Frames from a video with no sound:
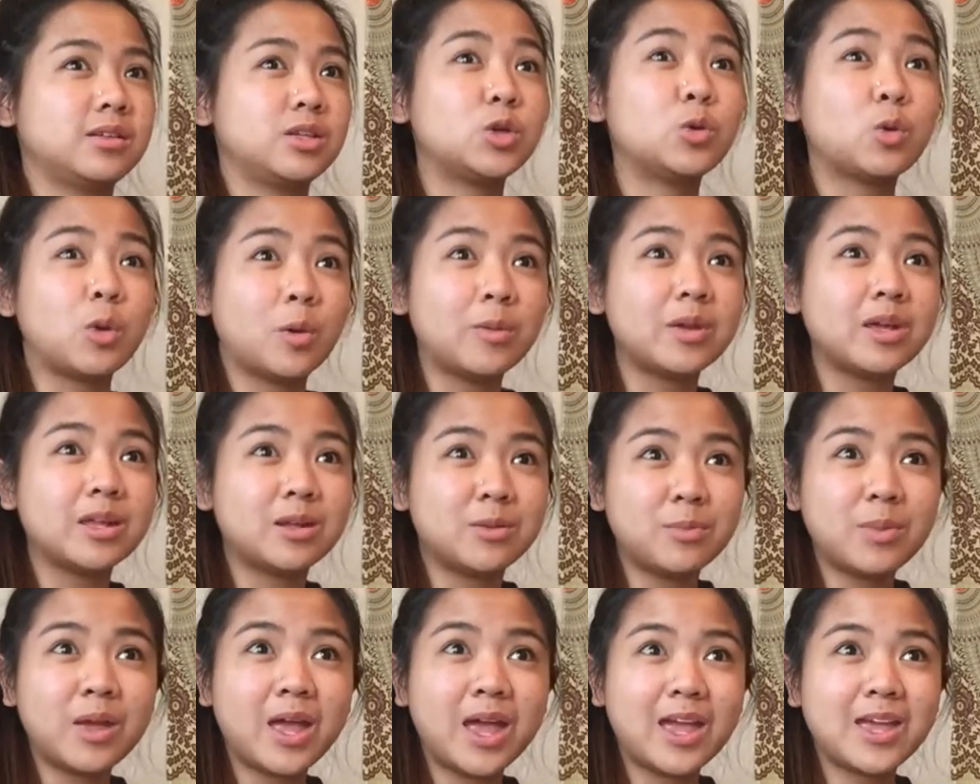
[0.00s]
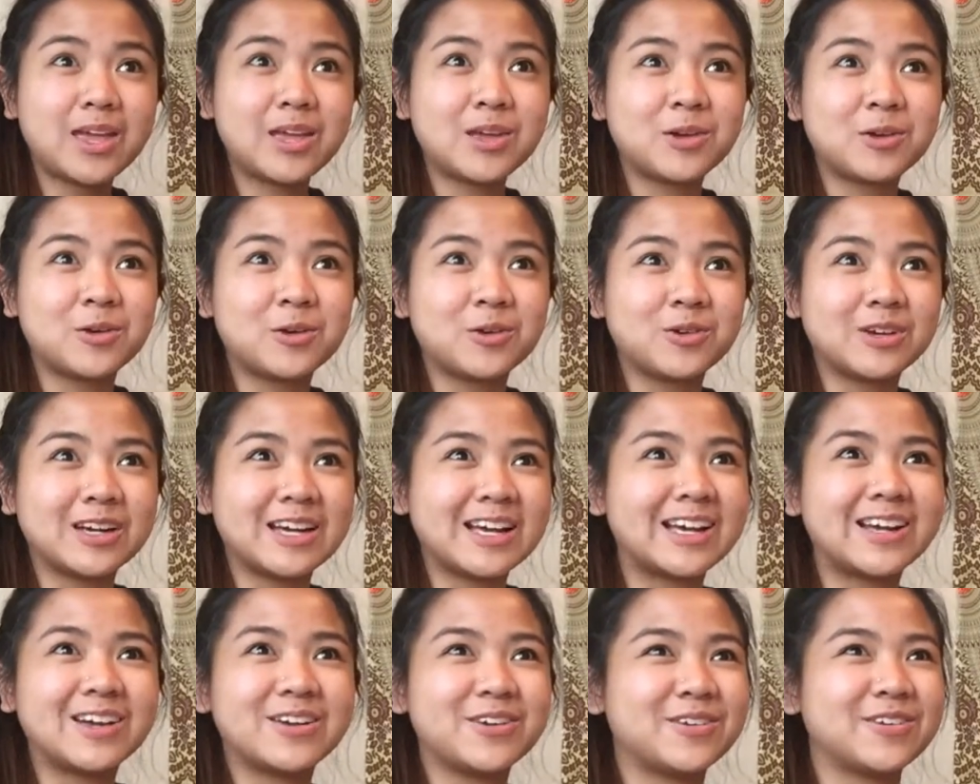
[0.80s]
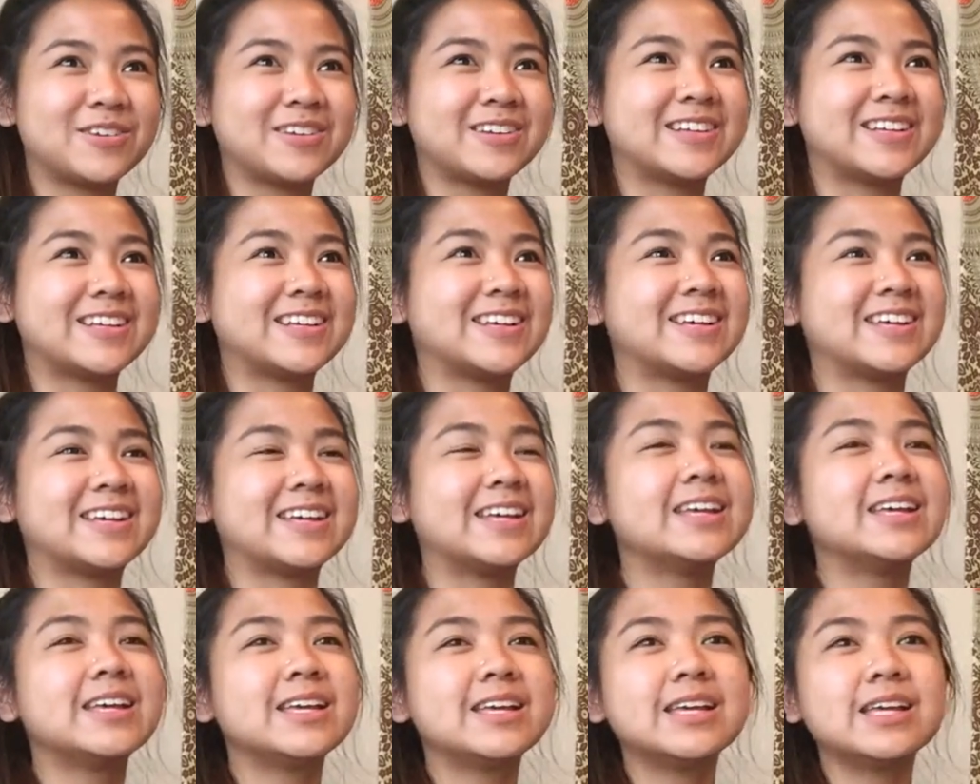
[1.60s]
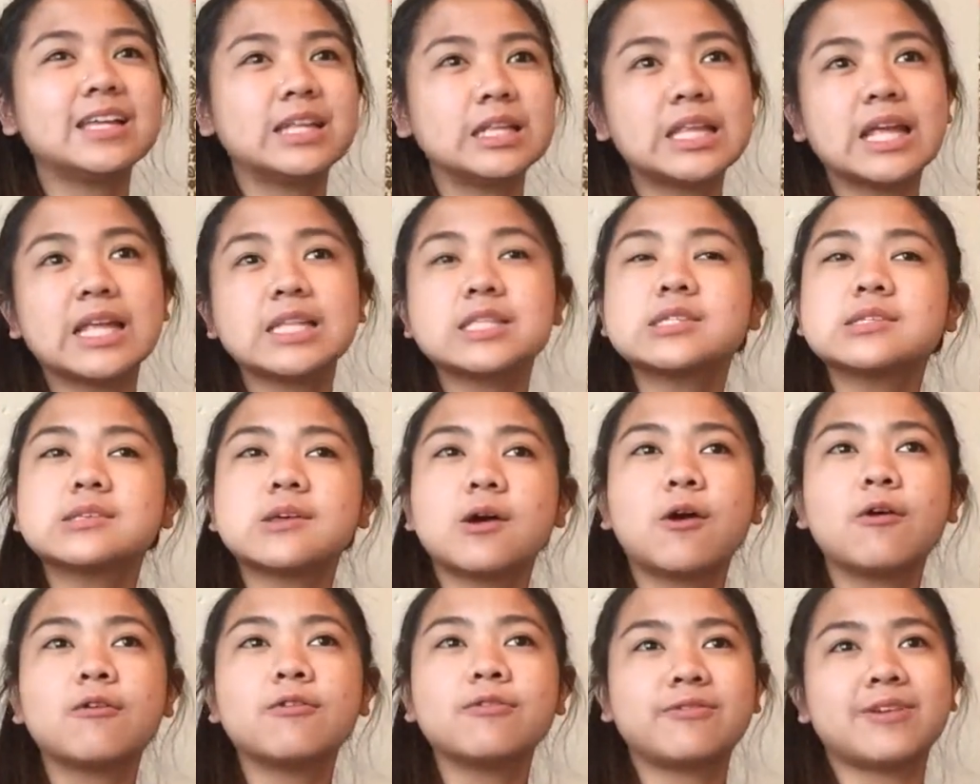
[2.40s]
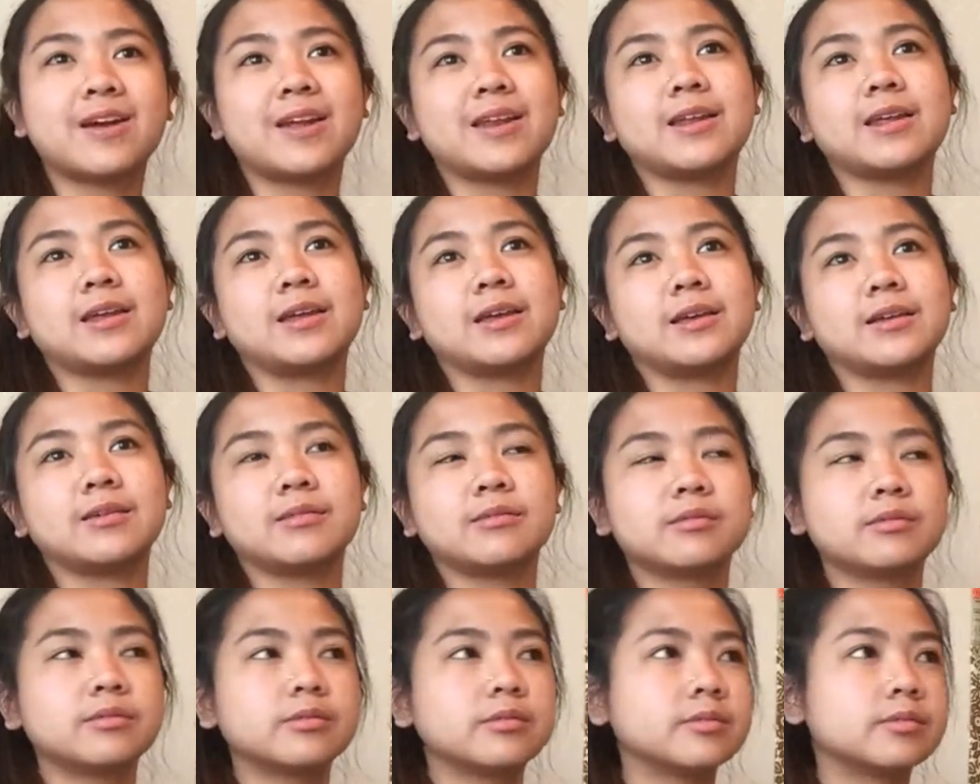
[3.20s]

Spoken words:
You want me to pay you? That's so funny.